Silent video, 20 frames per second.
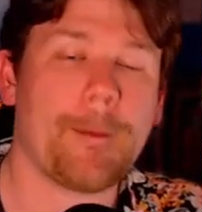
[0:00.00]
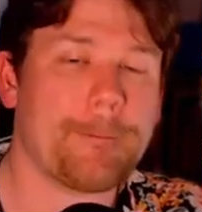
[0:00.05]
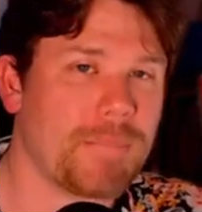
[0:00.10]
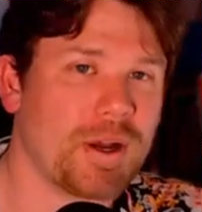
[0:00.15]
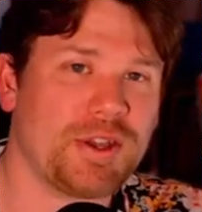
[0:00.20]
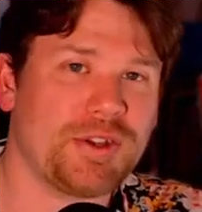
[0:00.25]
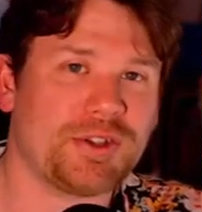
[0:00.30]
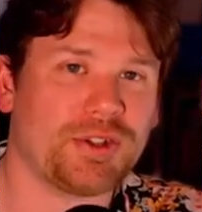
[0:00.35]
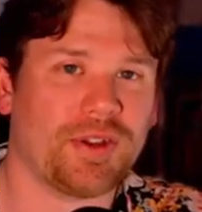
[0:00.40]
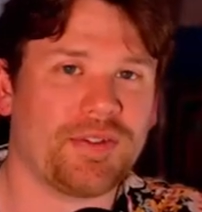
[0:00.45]

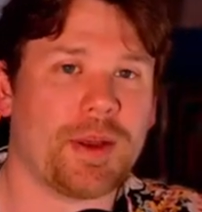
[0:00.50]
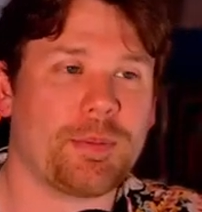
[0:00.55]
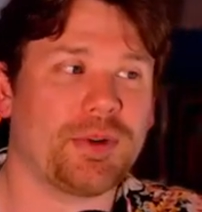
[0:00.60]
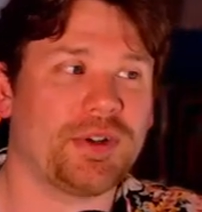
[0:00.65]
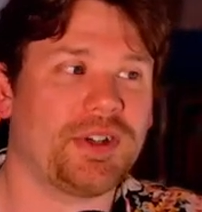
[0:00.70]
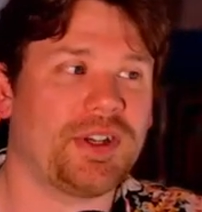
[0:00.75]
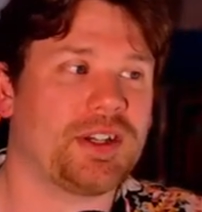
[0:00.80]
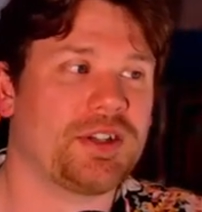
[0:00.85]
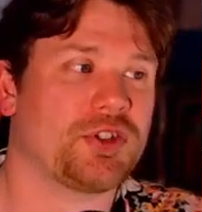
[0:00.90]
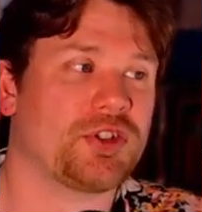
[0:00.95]
But you still have that
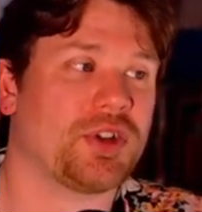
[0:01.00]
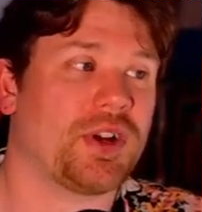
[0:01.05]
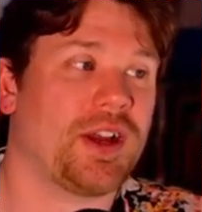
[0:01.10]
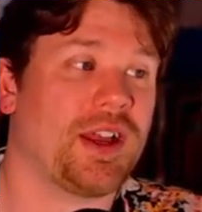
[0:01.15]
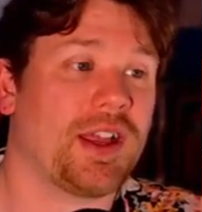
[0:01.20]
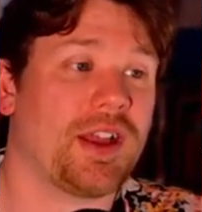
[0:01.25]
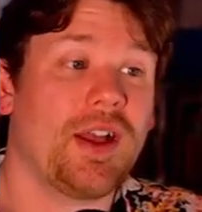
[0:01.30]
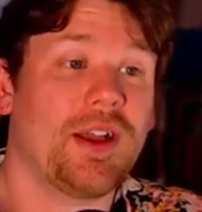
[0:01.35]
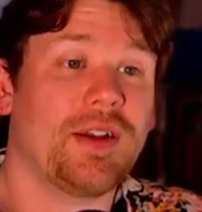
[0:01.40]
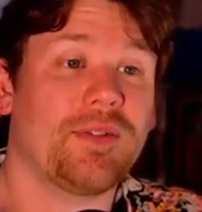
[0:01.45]
Predictive
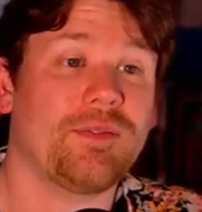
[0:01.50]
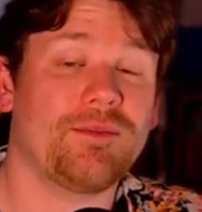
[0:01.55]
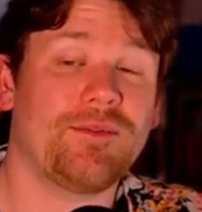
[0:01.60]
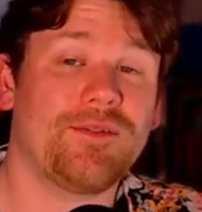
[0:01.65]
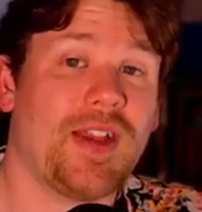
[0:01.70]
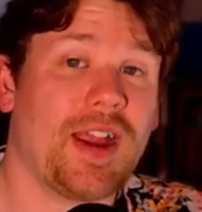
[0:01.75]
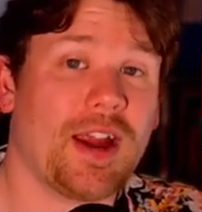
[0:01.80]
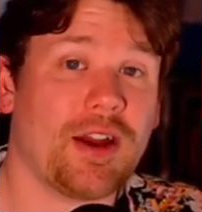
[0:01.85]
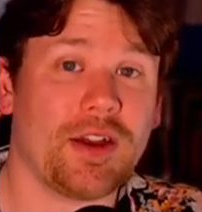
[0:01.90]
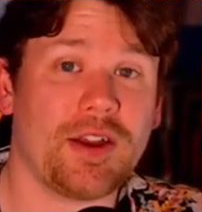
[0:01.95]
Strike.
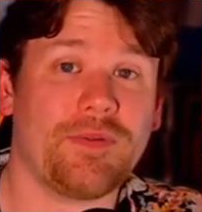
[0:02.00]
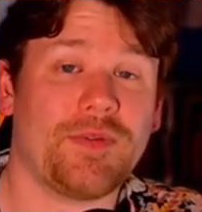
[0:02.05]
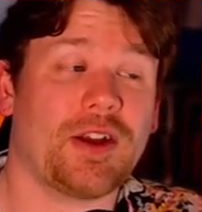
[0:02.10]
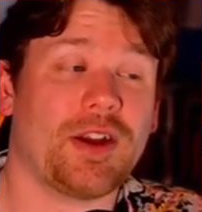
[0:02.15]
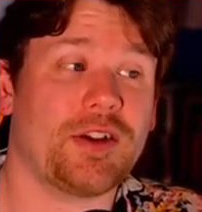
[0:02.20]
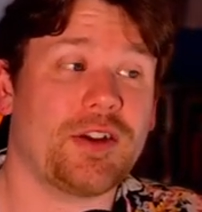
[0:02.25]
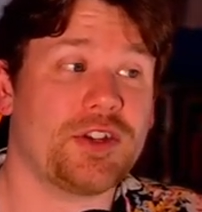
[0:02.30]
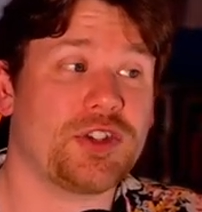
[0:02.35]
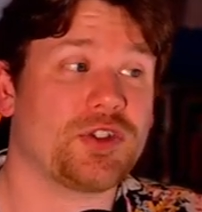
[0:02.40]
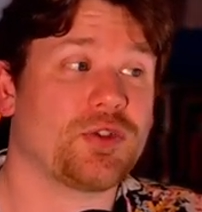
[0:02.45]
Very,
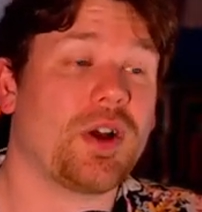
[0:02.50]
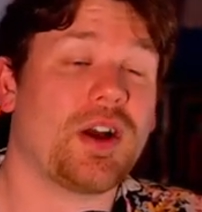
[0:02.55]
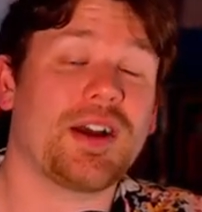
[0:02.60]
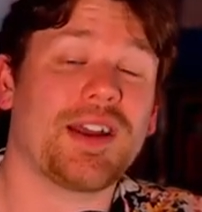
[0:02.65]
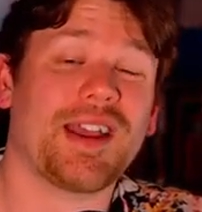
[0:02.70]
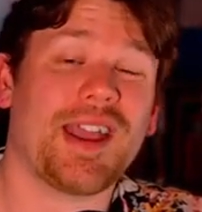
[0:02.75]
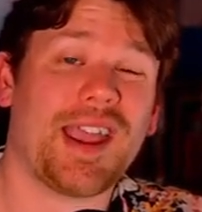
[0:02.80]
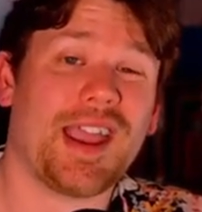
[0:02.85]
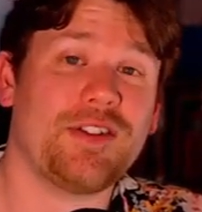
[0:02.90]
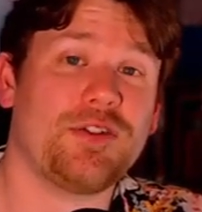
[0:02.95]
very
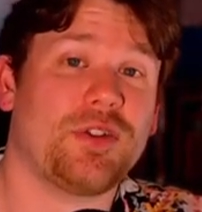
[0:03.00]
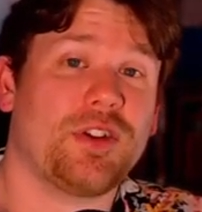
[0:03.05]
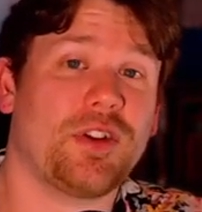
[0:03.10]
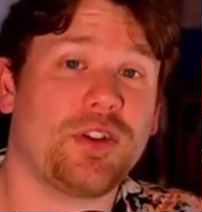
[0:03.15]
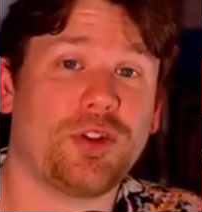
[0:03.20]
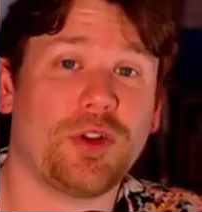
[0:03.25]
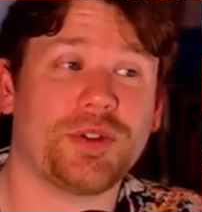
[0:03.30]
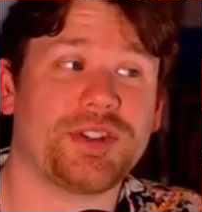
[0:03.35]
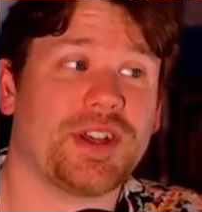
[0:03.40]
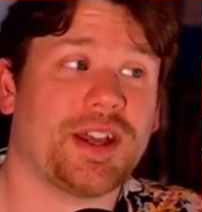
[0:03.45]
strong. And you can
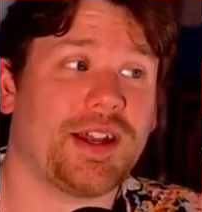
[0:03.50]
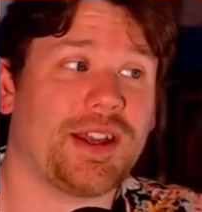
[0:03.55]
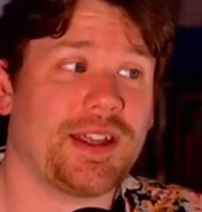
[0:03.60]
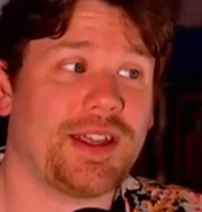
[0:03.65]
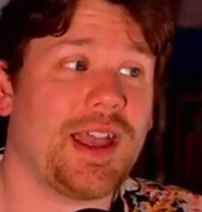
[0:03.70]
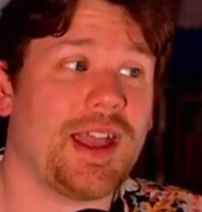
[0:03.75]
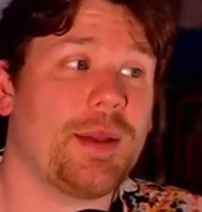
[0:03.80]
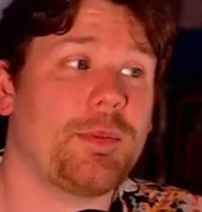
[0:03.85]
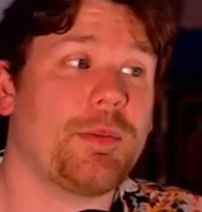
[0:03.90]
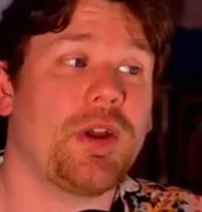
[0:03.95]
close out a
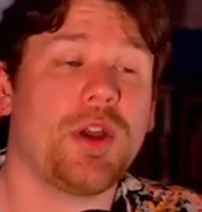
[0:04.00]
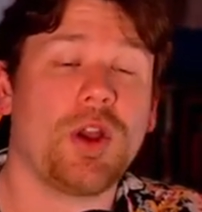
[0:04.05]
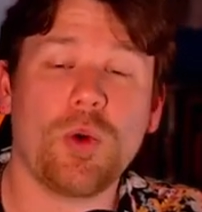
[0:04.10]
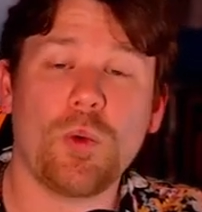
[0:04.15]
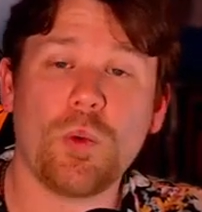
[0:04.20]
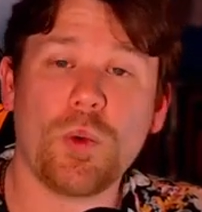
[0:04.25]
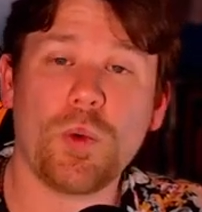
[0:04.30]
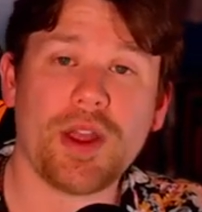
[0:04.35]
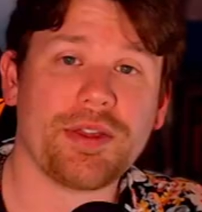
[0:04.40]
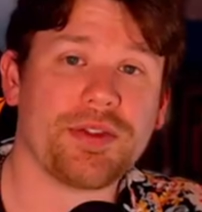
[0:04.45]
game
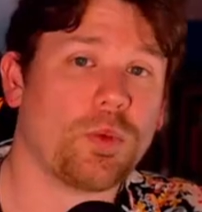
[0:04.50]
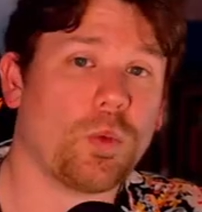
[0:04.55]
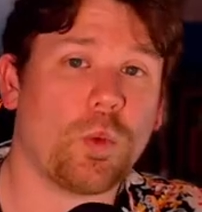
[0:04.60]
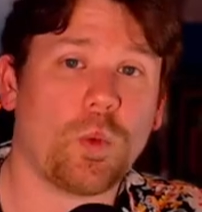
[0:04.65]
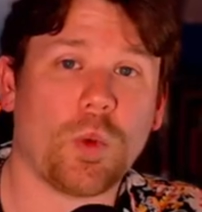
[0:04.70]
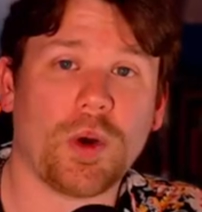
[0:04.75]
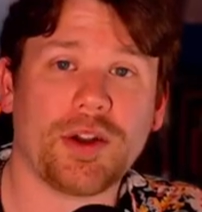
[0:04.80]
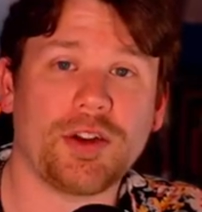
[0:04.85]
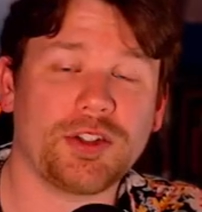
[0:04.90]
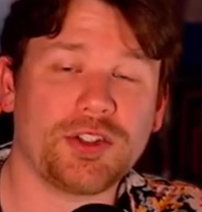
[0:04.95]
with
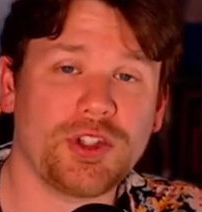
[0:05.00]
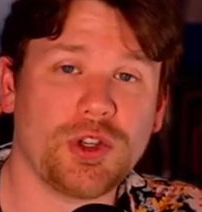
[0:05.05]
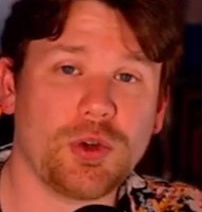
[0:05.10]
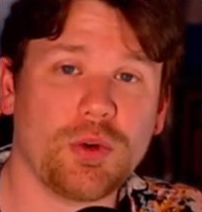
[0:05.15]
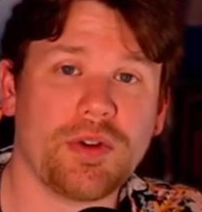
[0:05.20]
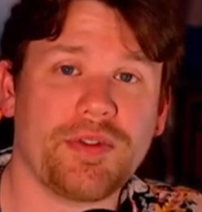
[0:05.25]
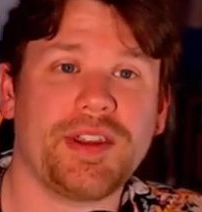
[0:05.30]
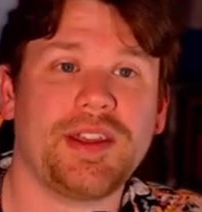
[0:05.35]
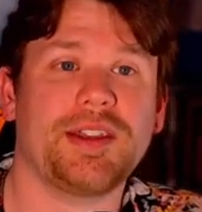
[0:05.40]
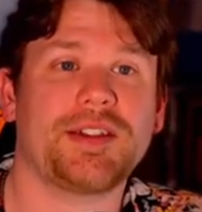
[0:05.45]
1 or 2
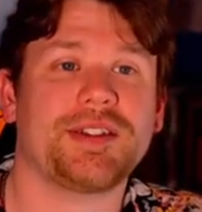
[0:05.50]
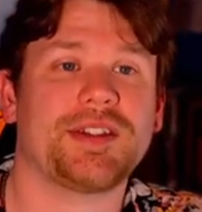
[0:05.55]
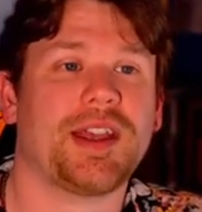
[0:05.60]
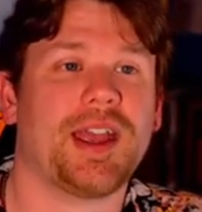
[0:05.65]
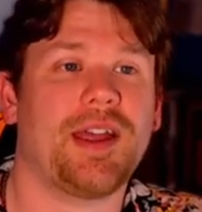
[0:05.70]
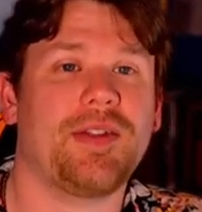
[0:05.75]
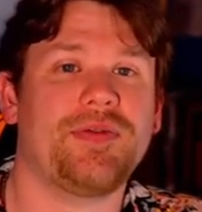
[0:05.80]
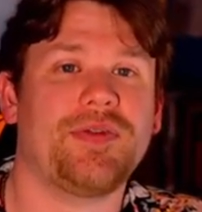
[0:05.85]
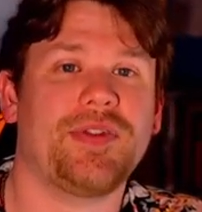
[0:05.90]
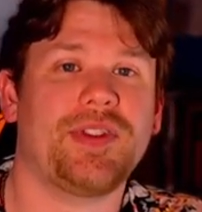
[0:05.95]
of these
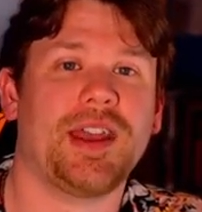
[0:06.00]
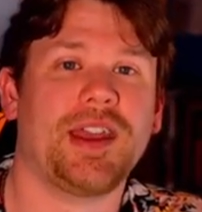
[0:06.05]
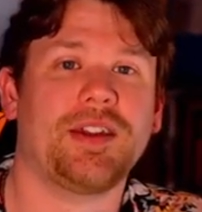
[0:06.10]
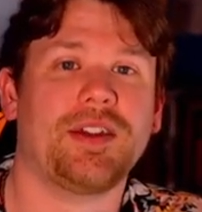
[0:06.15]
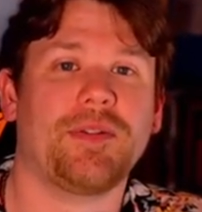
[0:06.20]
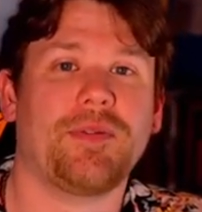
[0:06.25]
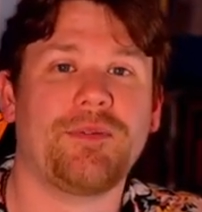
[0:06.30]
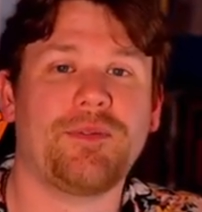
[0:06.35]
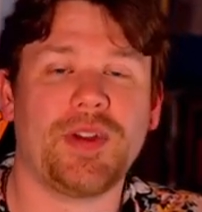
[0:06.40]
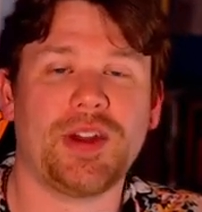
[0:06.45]
and
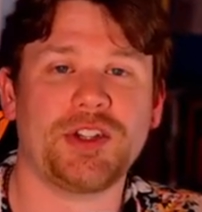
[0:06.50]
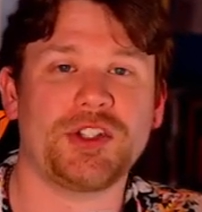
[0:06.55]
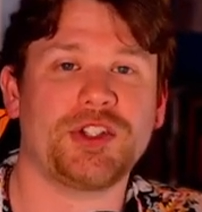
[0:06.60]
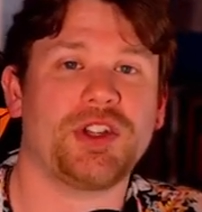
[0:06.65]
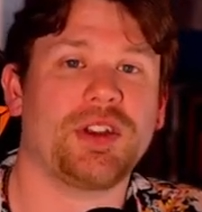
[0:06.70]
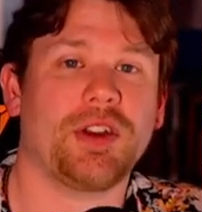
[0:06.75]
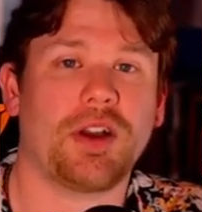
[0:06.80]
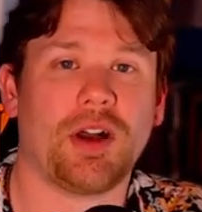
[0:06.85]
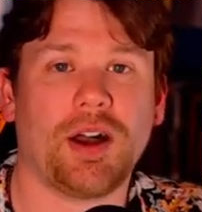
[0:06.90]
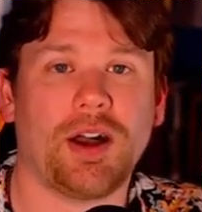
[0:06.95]
then
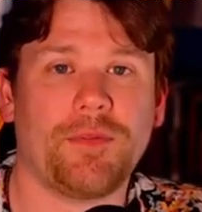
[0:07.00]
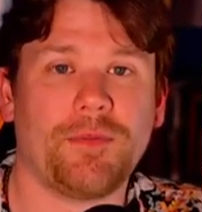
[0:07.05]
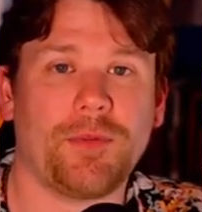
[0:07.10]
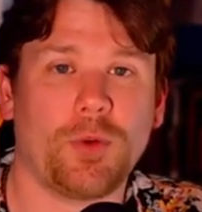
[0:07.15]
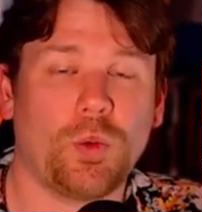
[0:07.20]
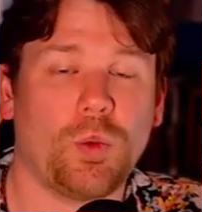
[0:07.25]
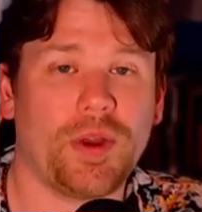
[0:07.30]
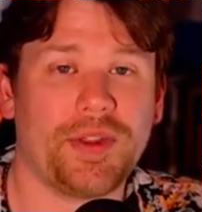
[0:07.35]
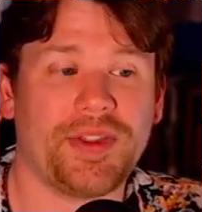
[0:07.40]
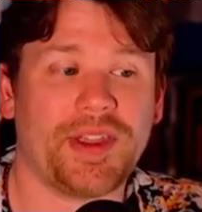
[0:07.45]
finishing off
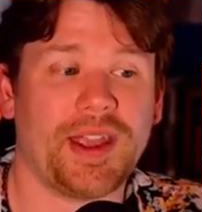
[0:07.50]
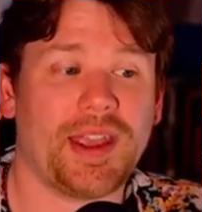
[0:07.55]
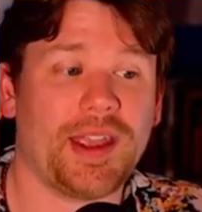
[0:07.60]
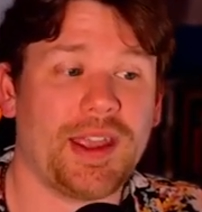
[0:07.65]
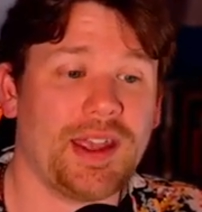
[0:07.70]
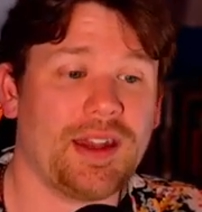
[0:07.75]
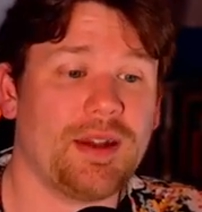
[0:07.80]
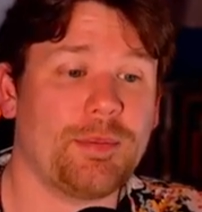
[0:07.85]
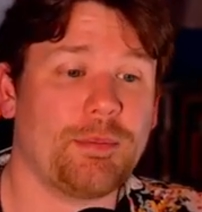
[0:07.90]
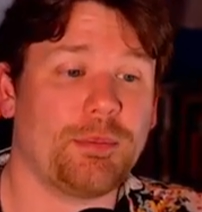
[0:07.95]
with a
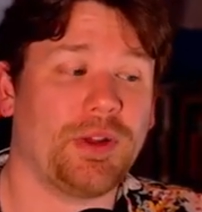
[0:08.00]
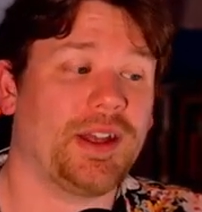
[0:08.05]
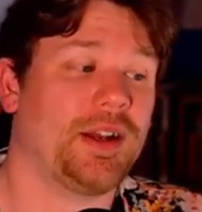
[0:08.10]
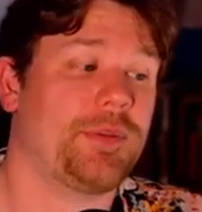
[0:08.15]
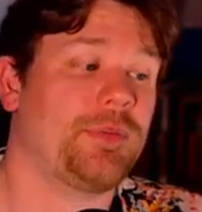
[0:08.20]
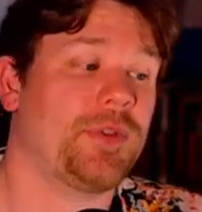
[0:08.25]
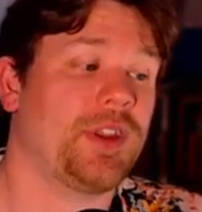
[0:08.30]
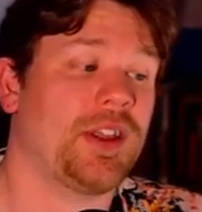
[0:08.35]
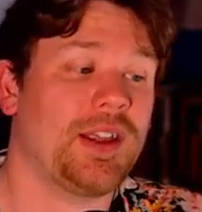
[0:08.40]
Hidden Blade.